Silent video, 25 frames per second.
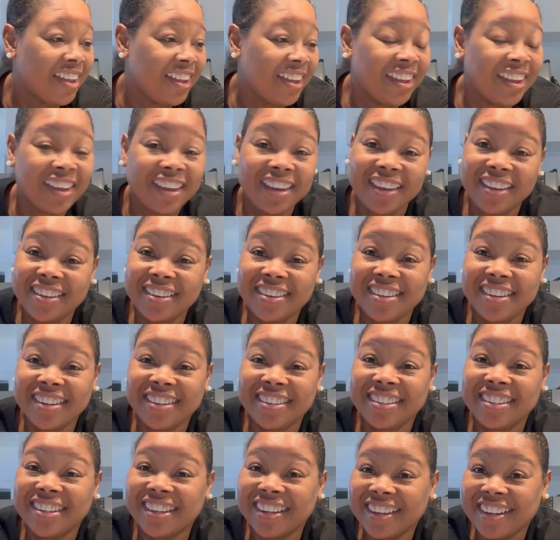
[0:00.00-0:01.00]
And
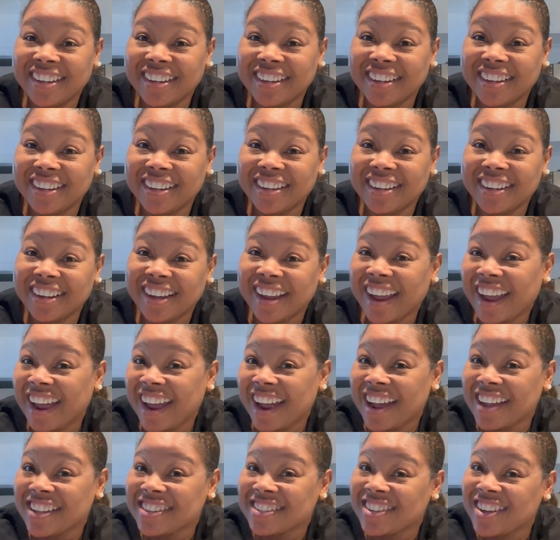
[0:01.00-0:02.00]
yeah,
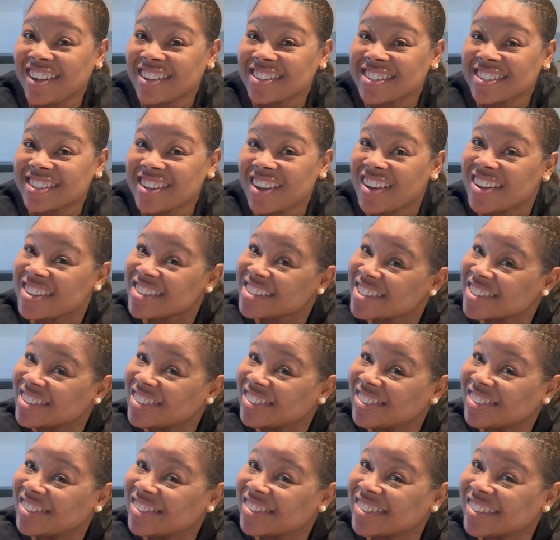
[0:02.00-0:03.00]
I'll talk to y'all
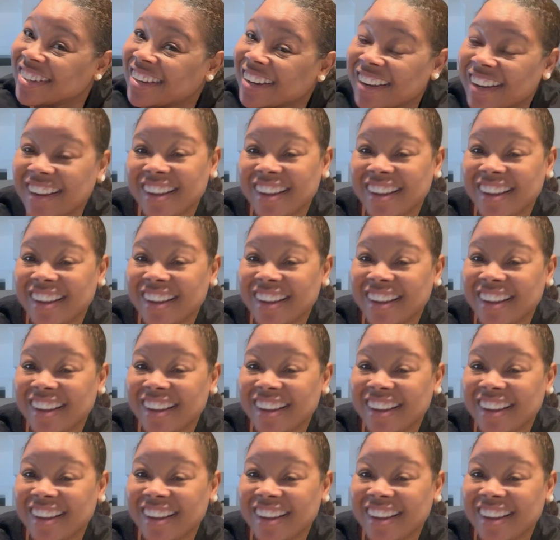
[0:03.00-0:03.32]
soon.